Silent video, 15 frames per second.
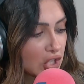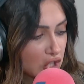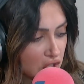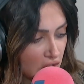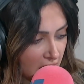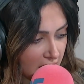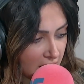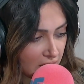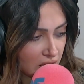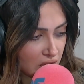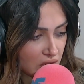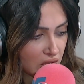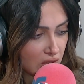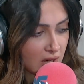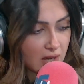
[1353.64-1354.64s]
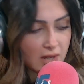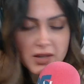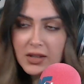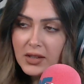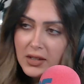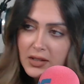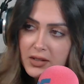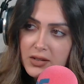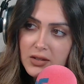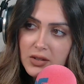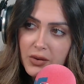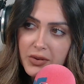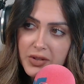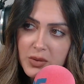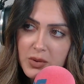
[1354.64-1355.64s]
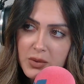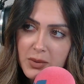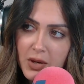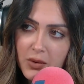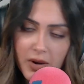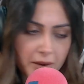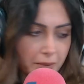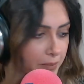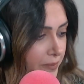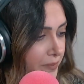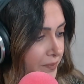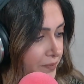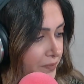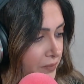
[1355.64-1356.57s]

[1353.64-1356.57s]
change. So this is what's been going on